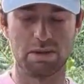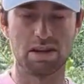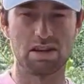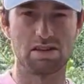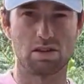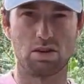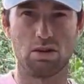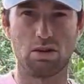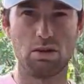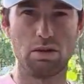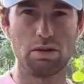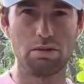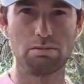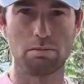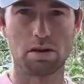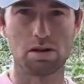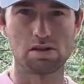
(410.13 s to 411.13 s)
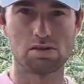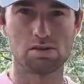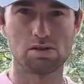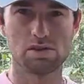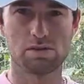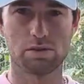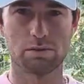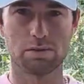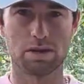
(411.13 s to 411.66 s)
because all the
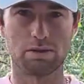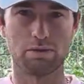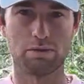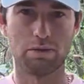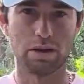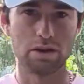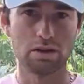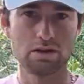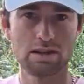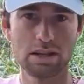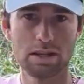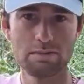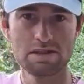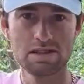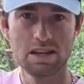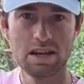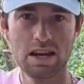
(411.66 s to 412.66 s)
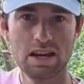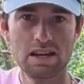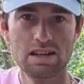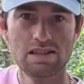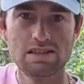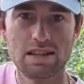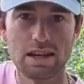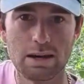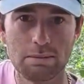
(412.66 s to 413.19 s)
muscles from the fingertips
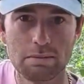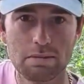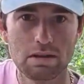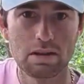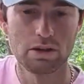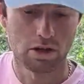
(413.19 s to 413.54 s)
stem